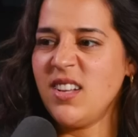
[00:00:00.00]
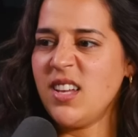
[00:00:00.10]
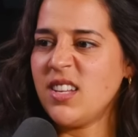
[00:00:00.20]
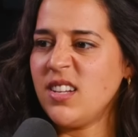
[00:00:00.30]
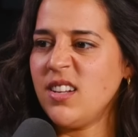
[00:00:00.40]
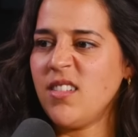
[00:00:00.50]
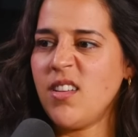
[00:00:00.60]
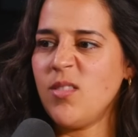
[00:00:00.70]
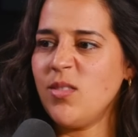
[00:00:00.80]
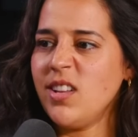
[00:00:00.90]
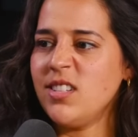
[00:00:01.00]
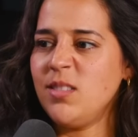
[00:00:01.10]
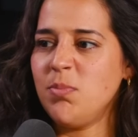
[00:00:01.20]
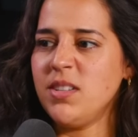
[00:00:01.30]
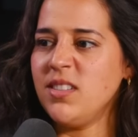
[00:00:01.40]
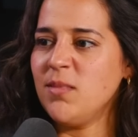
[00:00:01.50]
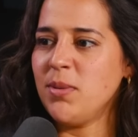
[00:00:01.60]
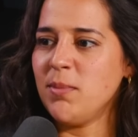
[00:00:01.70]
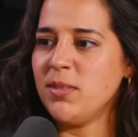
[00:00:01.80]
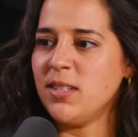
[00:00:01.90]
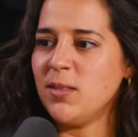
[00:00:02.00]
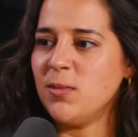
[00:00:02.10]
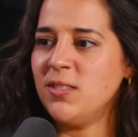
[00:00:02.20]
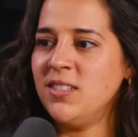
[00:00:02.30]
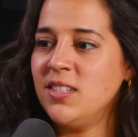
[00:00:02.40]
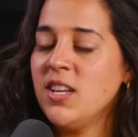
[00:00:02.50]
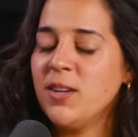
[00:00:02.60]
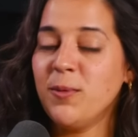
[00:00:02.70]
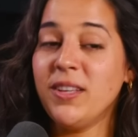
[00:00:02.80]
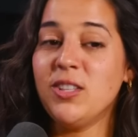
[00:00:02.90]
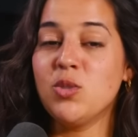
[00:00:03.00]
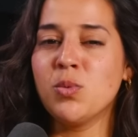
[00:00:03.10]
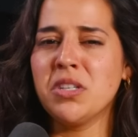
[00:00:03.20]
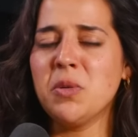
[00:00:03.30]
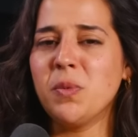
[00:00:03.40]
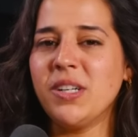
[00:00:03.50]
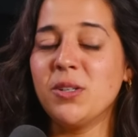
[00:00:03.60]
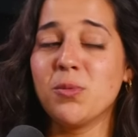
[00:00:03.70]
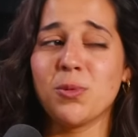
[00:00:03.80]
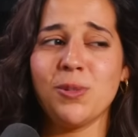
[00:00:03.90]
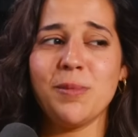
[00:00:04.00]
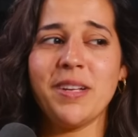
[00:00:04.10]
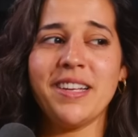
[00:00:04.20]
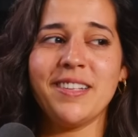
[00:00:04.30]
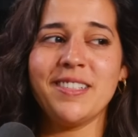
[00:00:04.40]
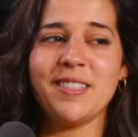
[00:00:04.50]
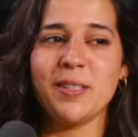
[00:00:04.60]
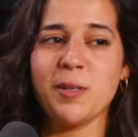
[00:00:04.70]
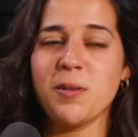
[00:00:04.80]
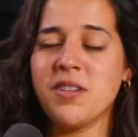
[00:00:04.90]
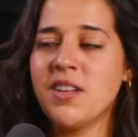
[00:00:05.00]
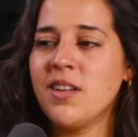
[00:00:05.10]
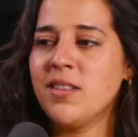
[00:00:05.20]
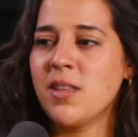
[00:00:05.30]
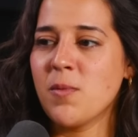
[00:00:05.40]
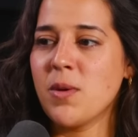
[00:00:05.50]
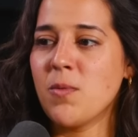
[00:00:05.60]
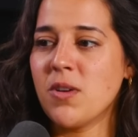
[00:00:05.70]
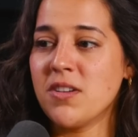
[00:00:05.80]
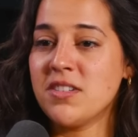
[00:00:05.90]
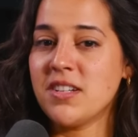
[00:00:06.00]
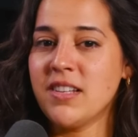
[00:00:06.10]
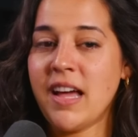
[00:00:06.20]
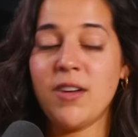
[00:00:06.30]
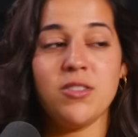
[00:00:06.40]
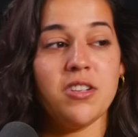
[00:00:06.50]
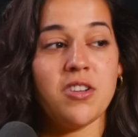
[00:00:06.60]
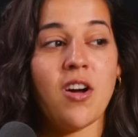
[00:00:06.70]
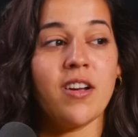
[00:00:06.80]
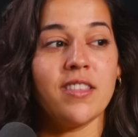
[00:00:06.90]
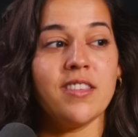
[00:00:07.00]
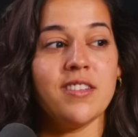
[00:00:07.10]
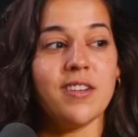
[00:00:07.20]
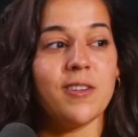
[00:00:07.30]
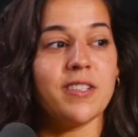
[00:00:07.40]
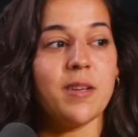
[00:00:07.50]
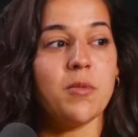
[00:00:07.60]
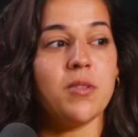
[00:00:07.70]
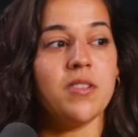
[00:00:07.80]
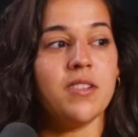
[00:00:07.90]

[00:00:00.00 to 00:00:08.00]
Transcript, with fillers: like it at all when I spit in the paper towel. We had this really weird rule at my house, too, that we weren't allowed to talk at the dinner table.